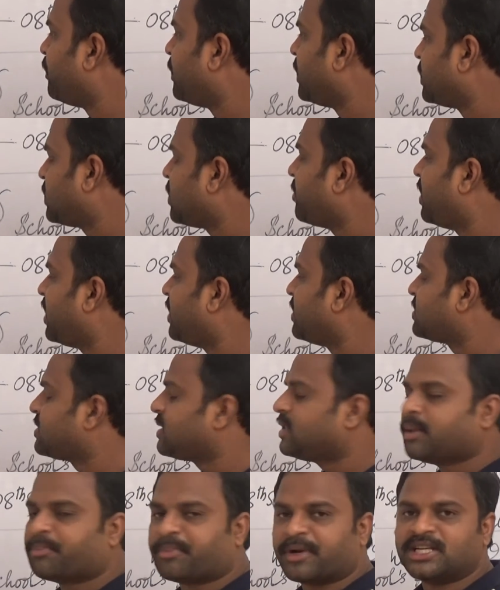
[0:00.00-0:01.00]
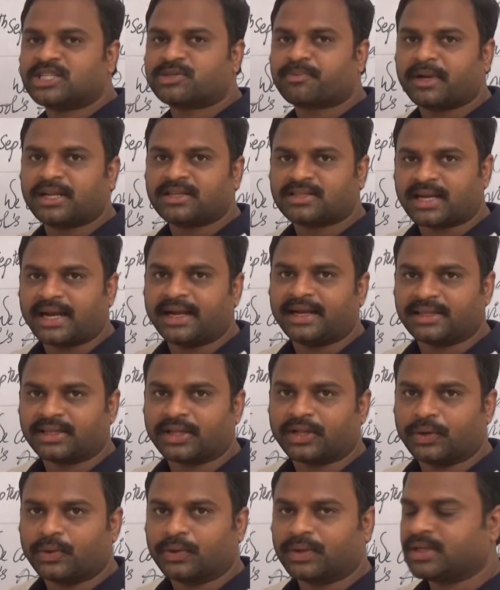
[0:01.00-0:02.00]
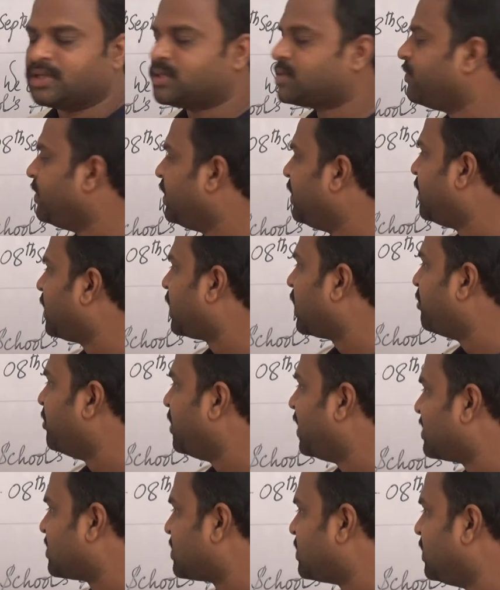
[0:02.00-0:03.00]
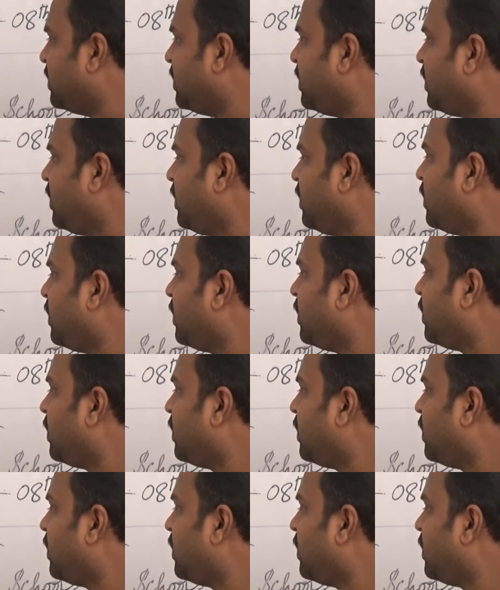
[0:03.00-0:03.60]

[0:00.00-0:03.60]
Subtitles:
so let us say the principal is writing the notice. We need to get the SD